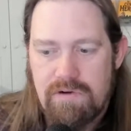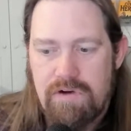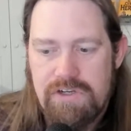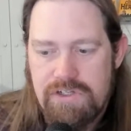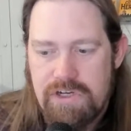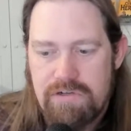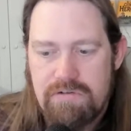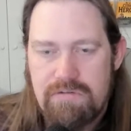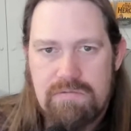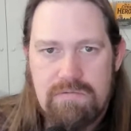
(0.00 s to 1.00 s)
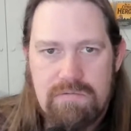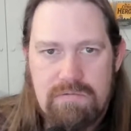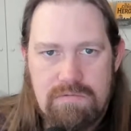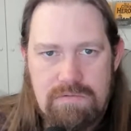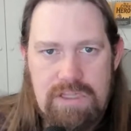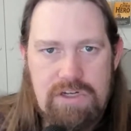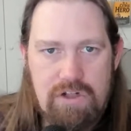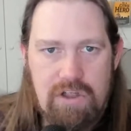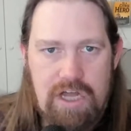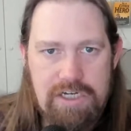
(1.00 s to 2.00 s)
Christian
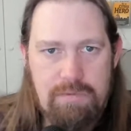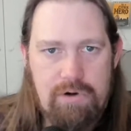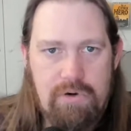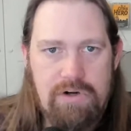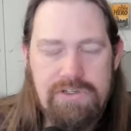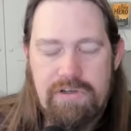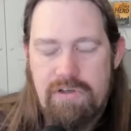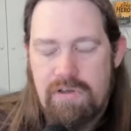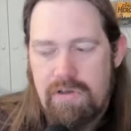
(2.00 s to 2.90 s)
digital entrepreneurs